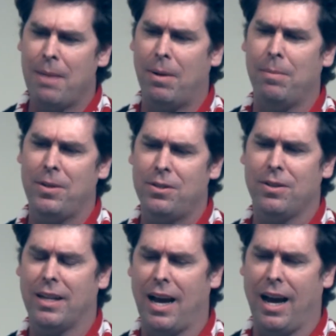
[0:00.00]
I bump
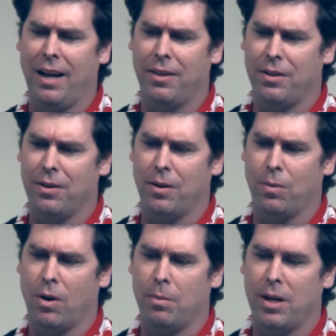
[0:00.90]
into a guy. They're doing
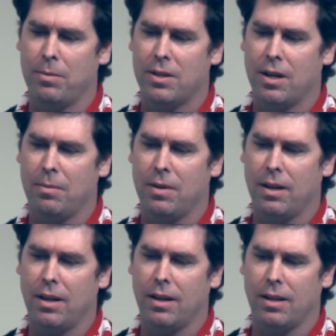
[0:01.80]
warm-ups, and I'm
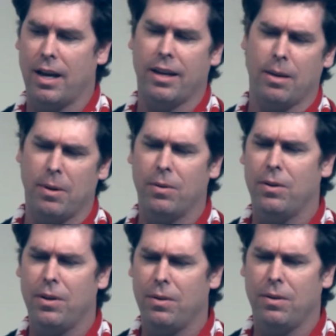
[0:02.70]
like, the guy came up, who
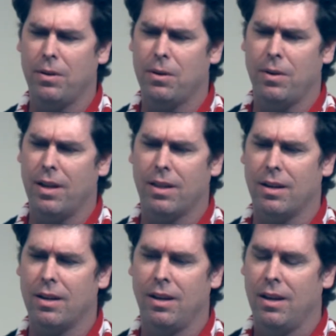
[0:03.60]
are you with?
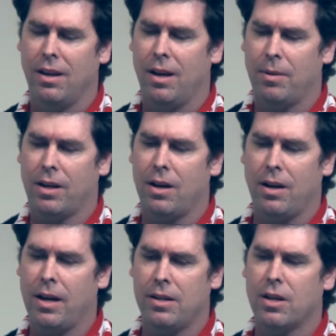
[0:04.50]
And I'm like,
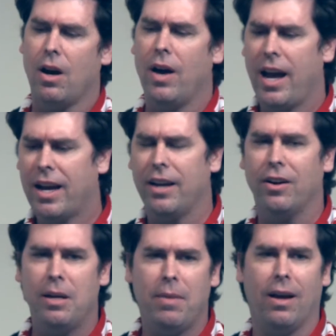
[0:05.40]
oh, yeah. He's like, oh, yeah, I got
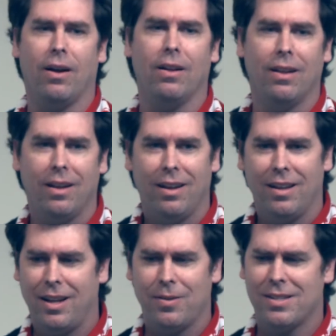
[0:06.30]
your email.
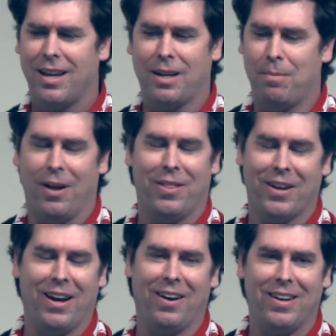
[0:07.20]
That was like a month
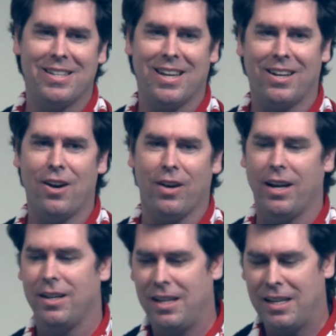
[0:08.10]
ago. And he's like, oh,
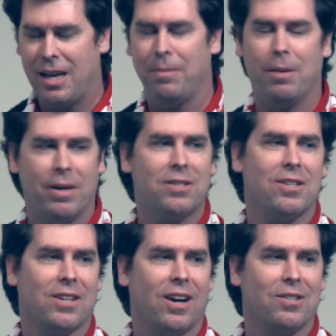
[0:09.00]
great. And he gave me a
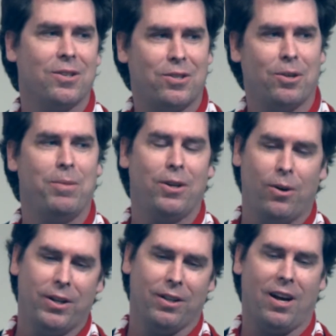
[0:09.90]
business card. So it took me
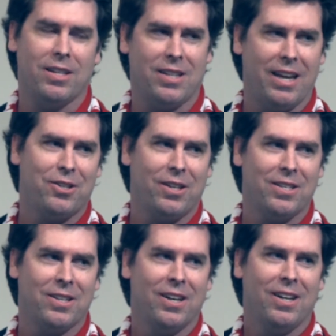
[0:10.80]
going to Los
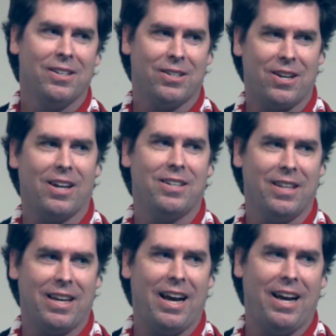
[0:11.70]
Angeles to talk to
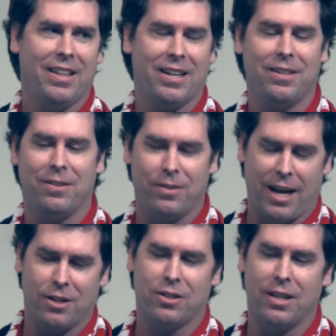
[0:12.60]
the guy that
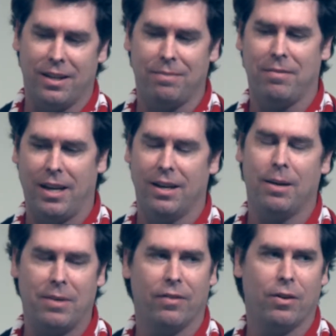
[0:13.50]
actually ended
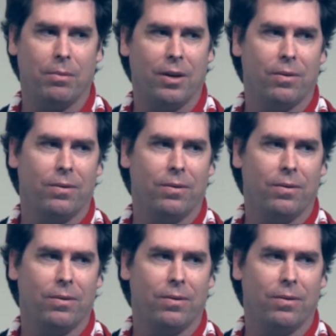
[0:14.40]
up giving me,